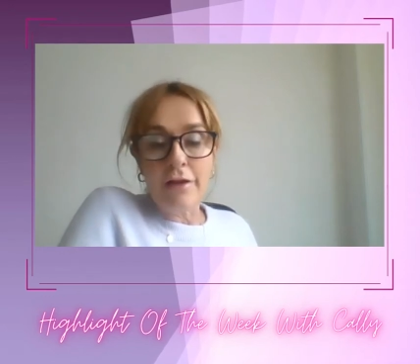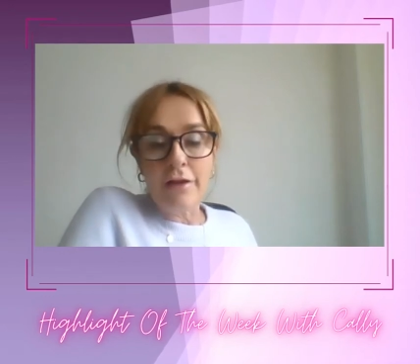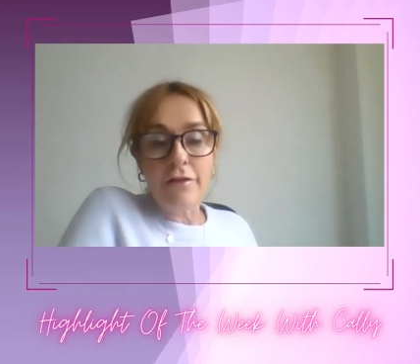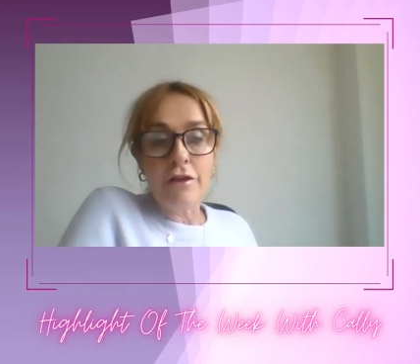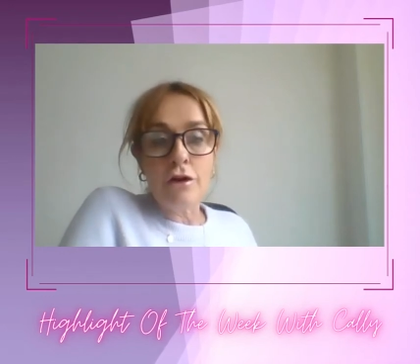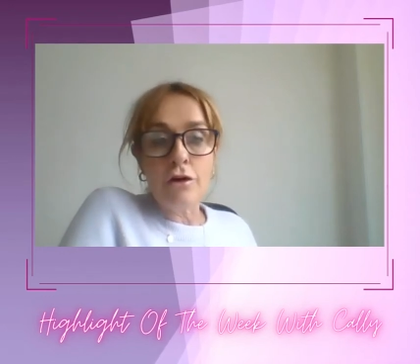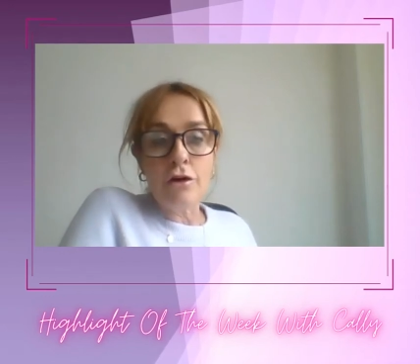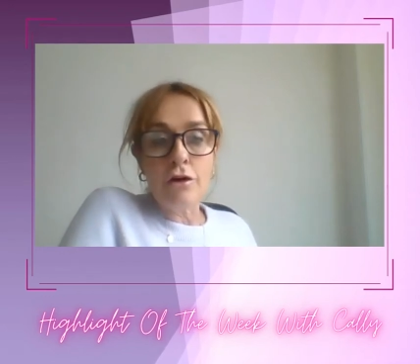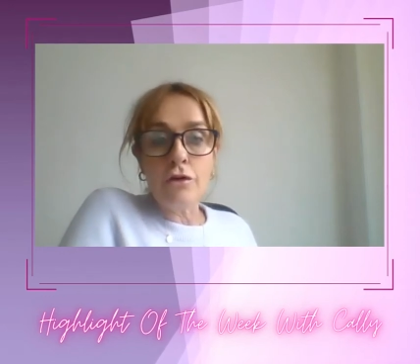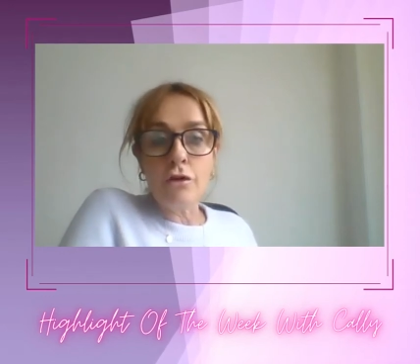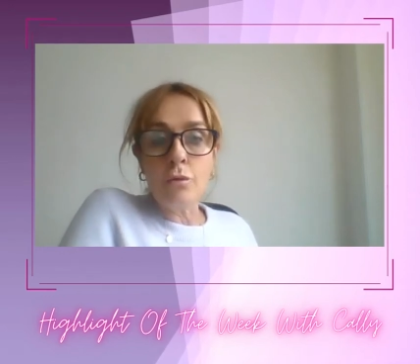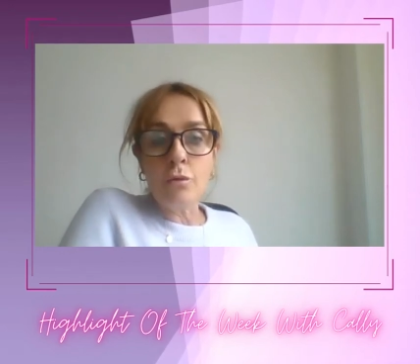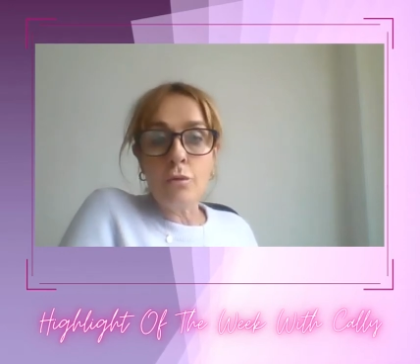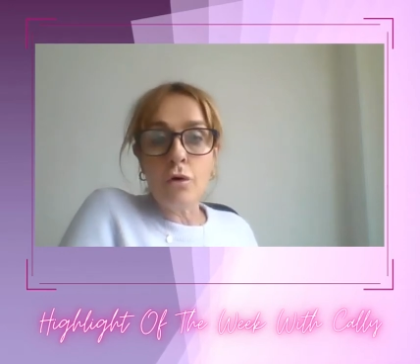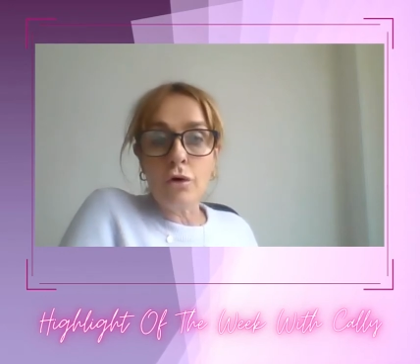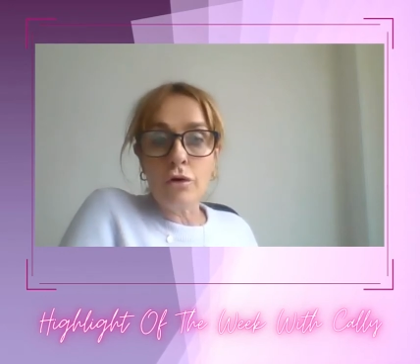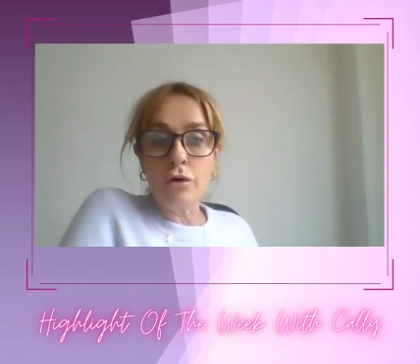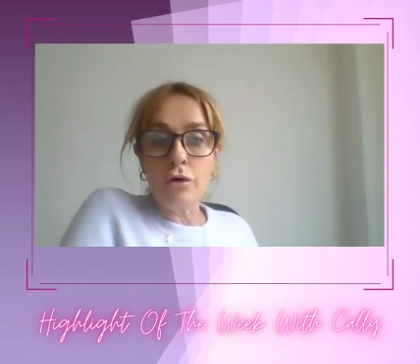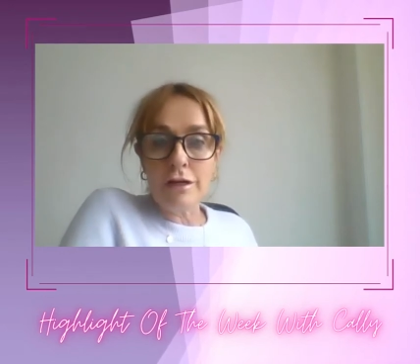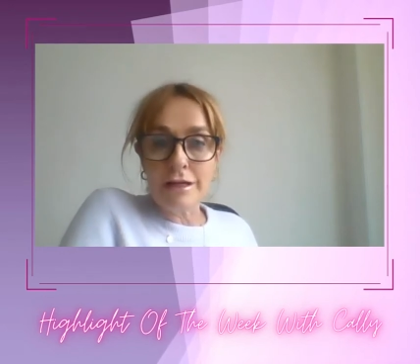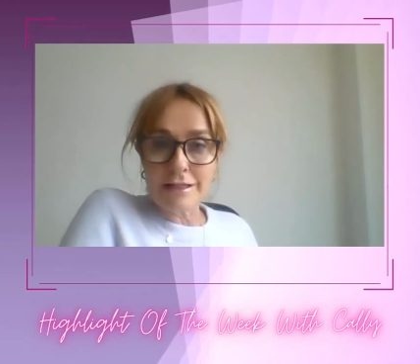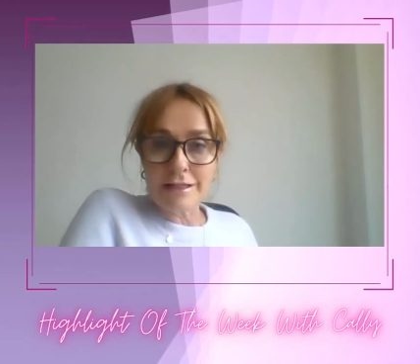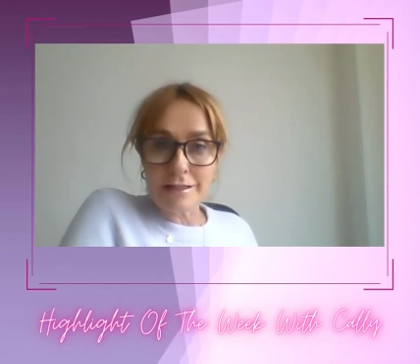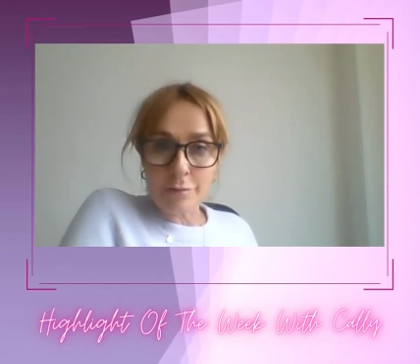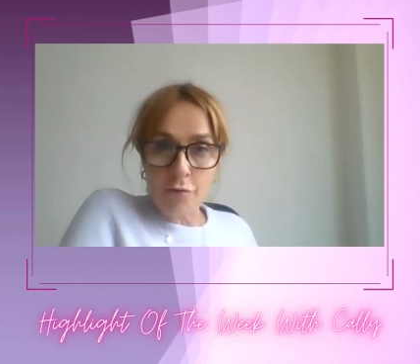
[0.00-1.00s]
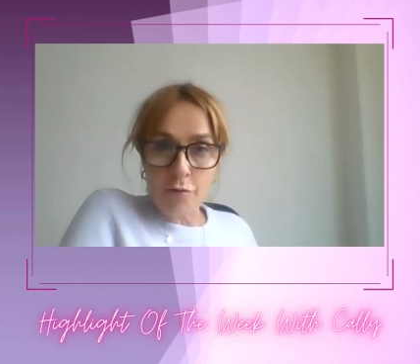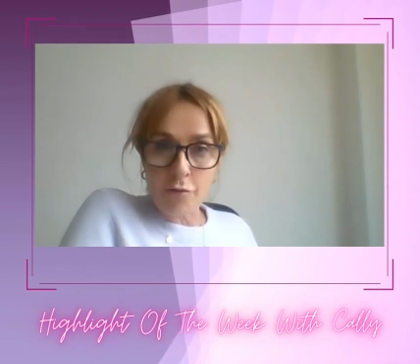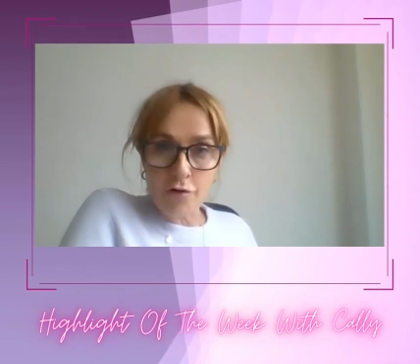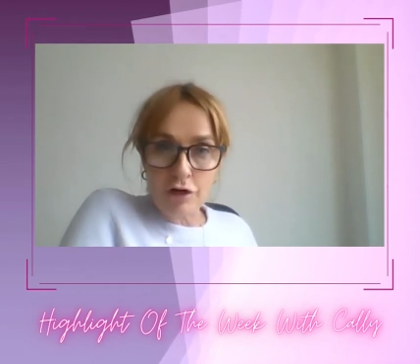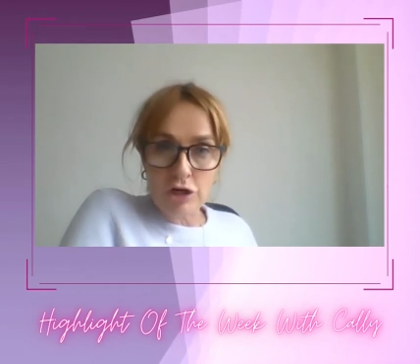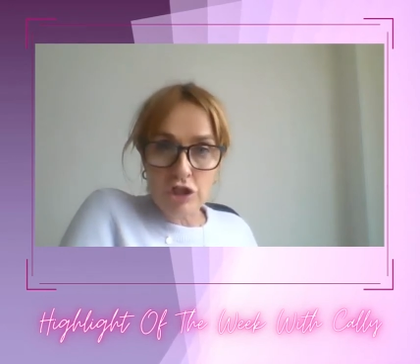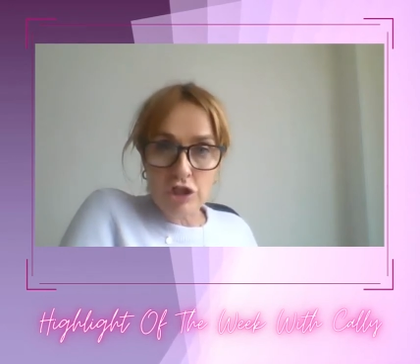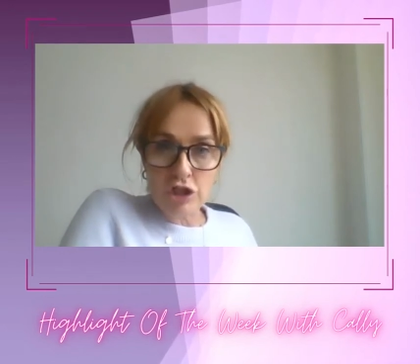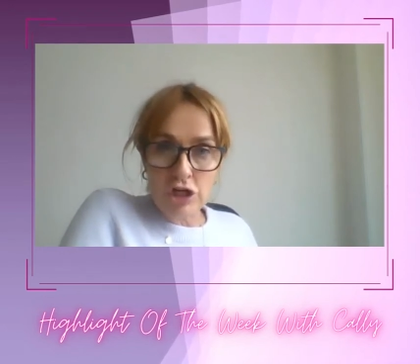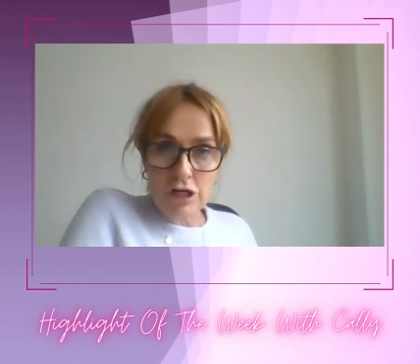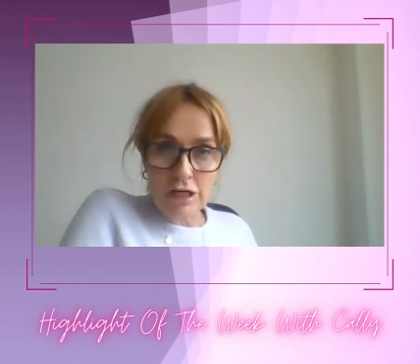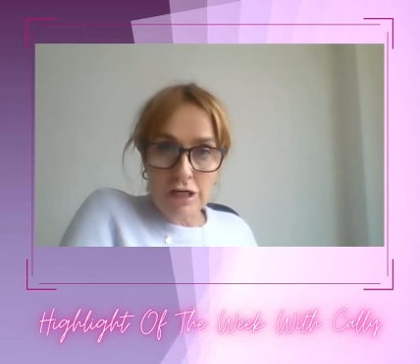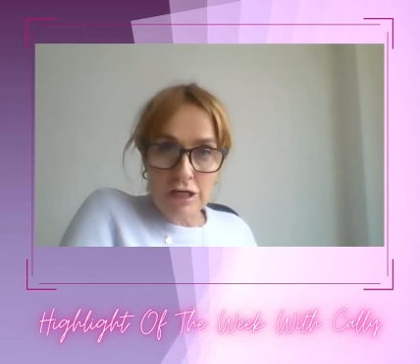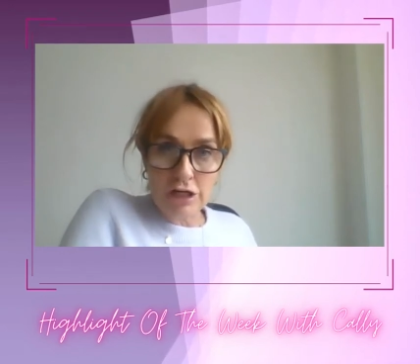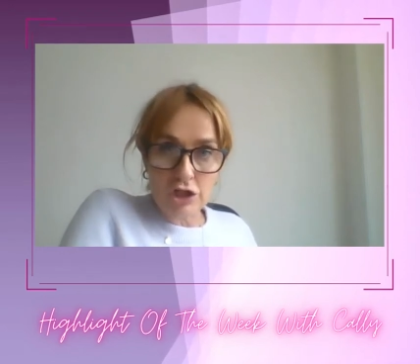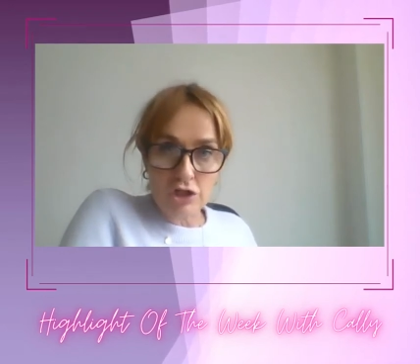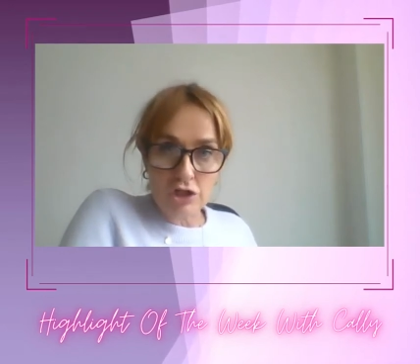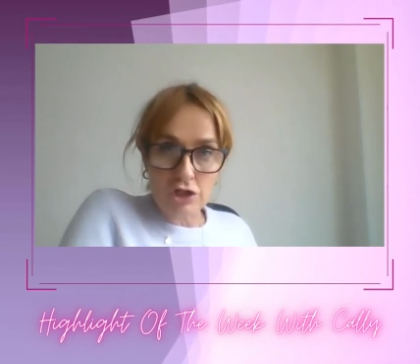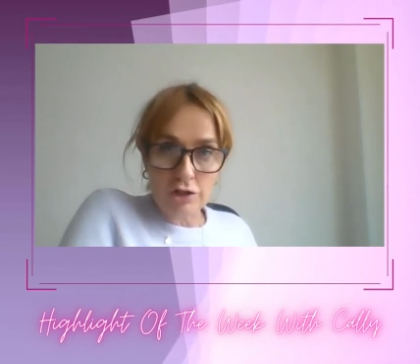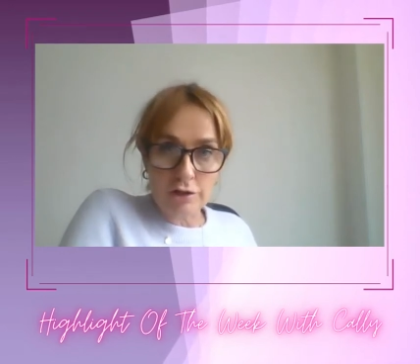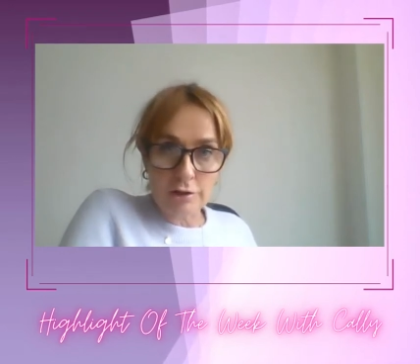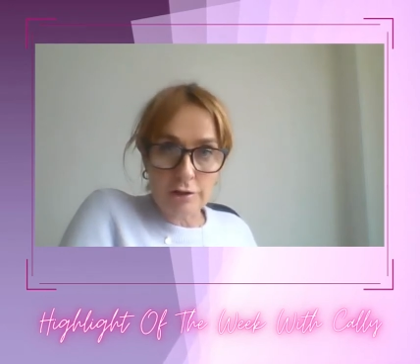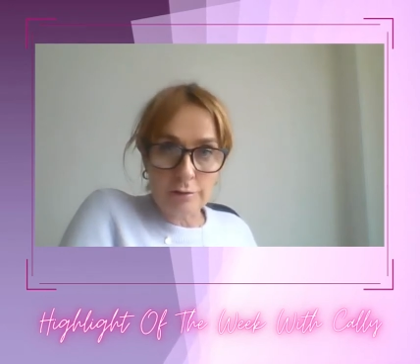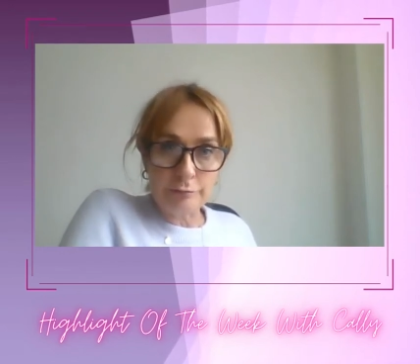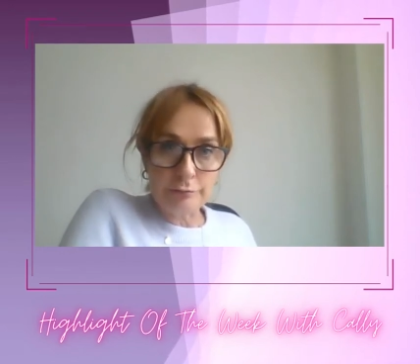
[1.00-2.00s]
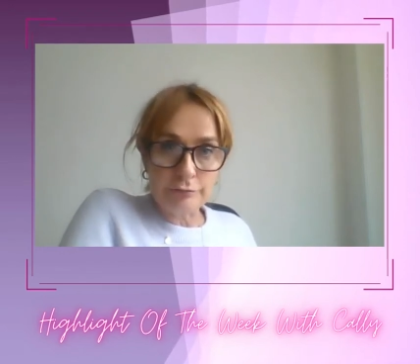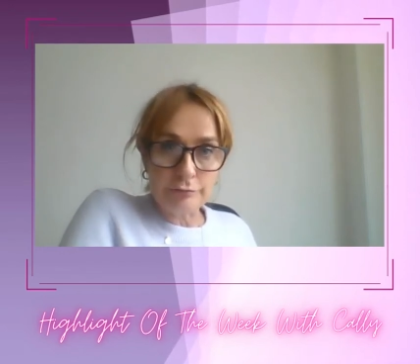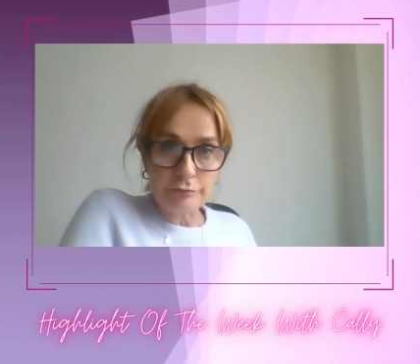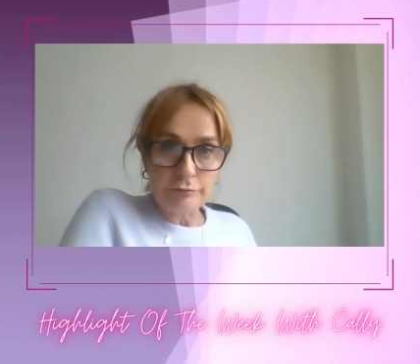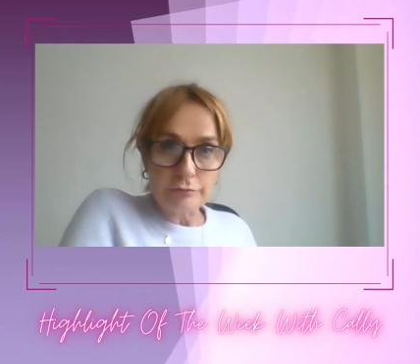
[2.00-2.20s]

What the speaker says: and the other one is appreciation.